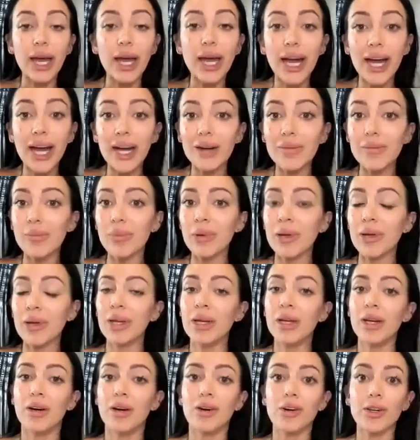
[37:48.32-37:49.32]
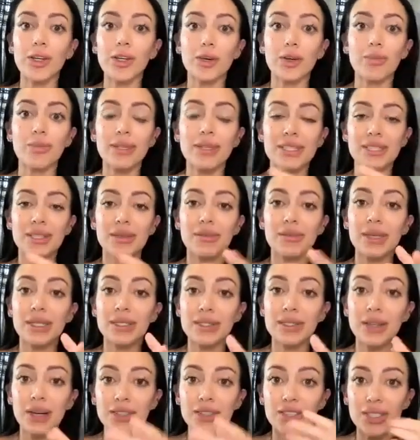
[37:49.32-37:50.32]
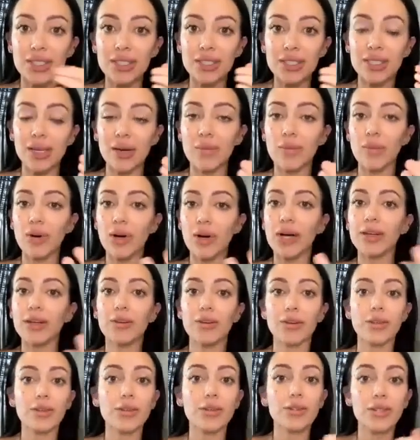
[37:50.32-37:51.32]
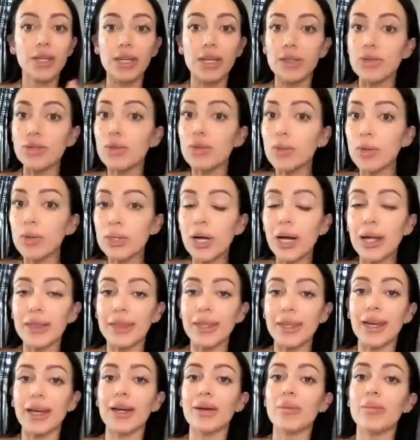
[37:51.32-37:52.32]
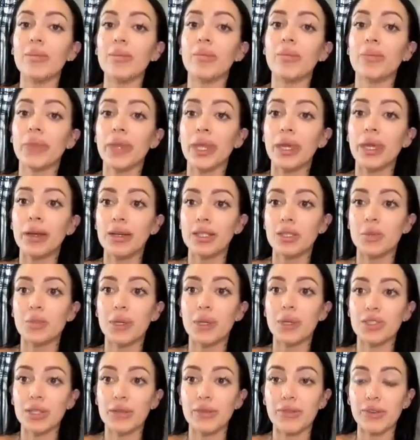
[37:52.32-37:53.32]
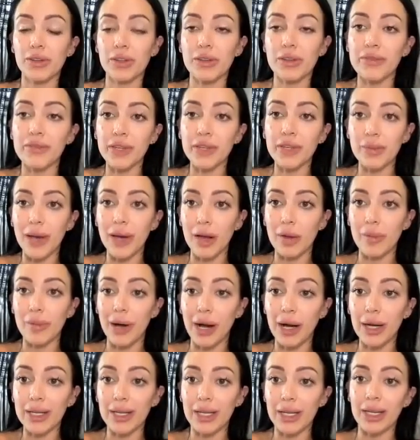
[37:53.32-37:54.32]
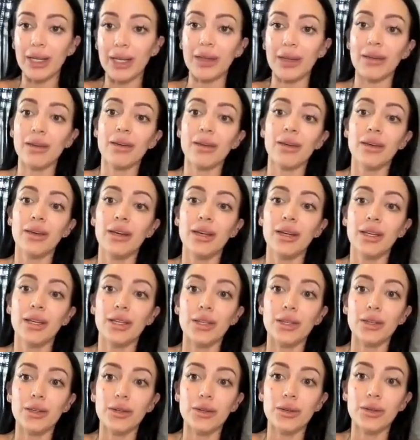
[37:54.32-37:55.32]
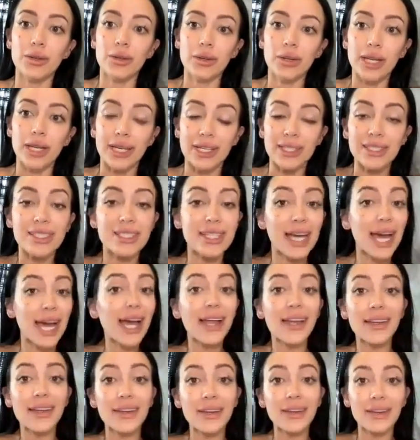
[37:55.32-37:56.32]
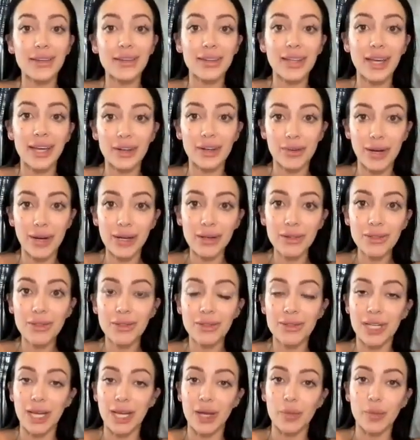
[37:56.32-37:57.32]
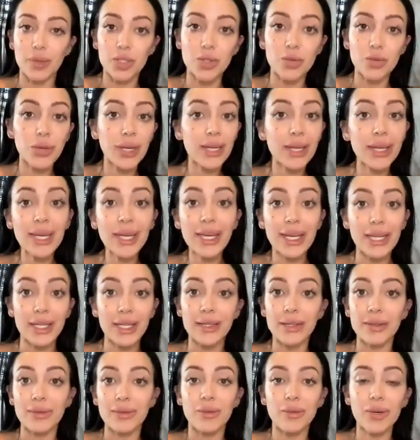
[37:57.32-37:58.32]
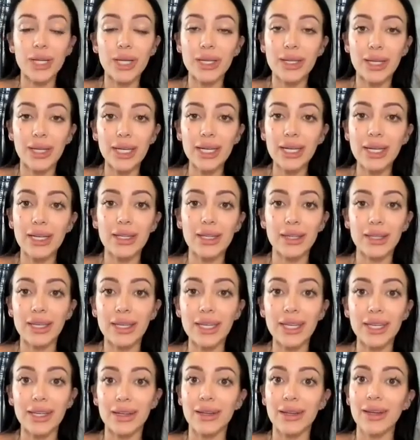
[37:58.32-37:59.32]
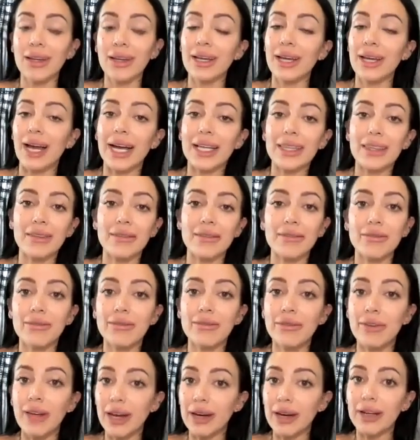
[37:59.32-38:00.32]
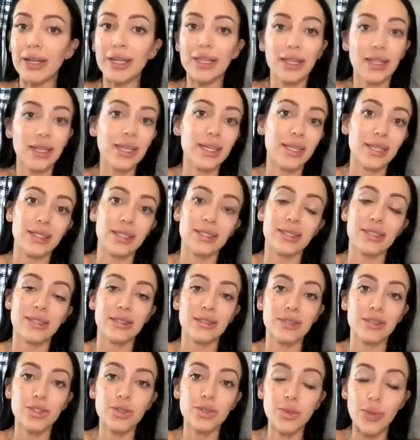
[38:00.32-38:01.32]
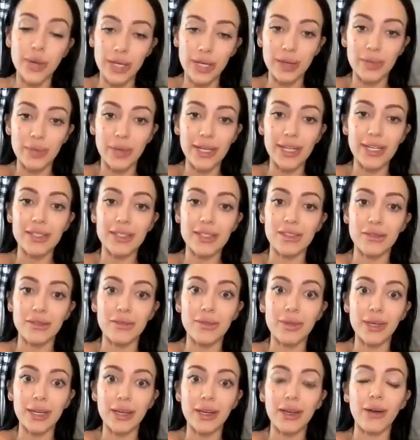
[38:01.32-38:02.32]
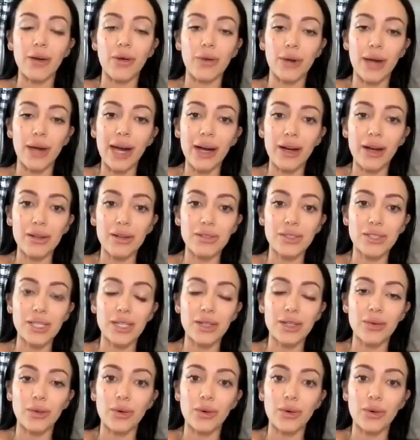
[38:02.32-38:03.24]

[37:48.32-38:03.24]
up or you're busy massaging someone or using a tool on them, especially for the female body, you extend that arousal time, which we need. We need at the very least, 20 minutes of being aroused in